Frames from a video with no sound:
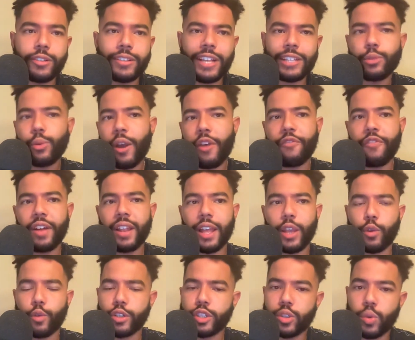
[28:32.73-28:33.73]
That's why I felt like
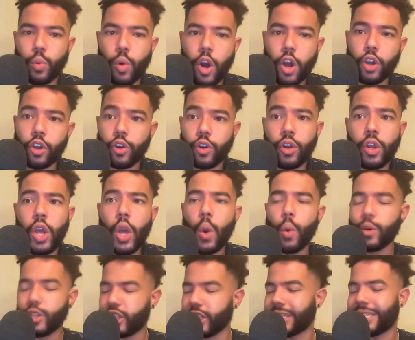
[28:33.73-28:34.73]
Christian Walker
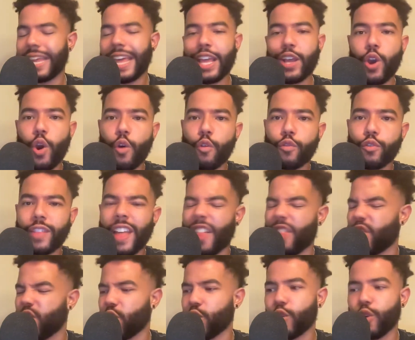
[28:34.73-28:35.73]
would just take over
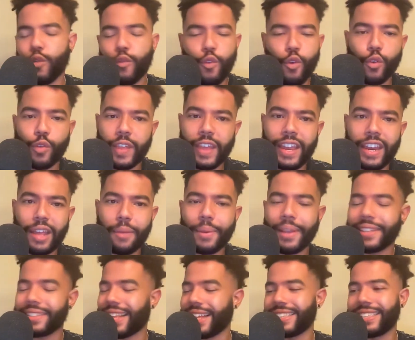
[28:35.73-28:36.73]
that third or fourth inning
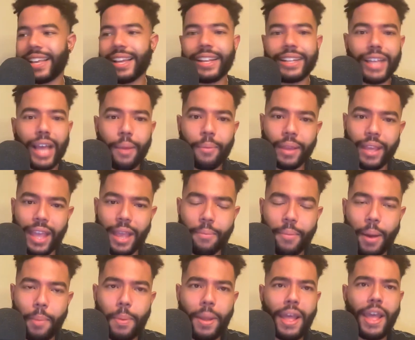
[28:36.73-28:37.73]
because that second time he came
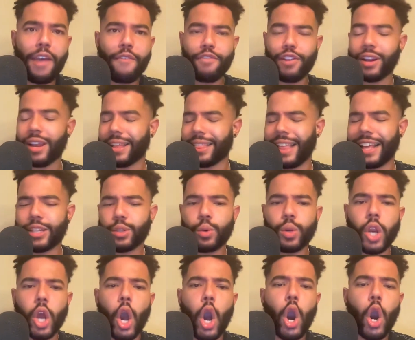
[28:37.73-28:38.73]
up felt like that's
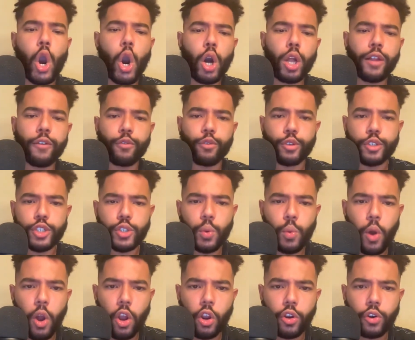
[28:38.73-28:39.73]
when all of Christian
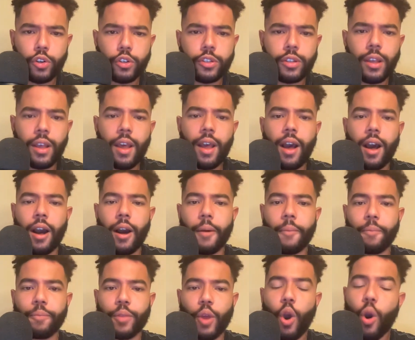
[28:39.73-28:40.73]
Walker's
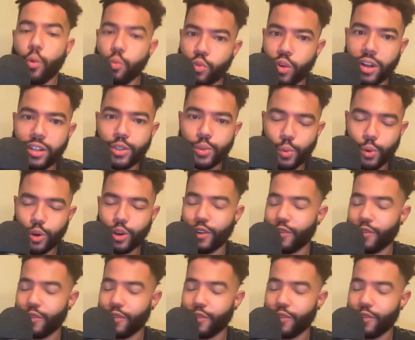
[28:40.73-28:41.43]
um, home runs were.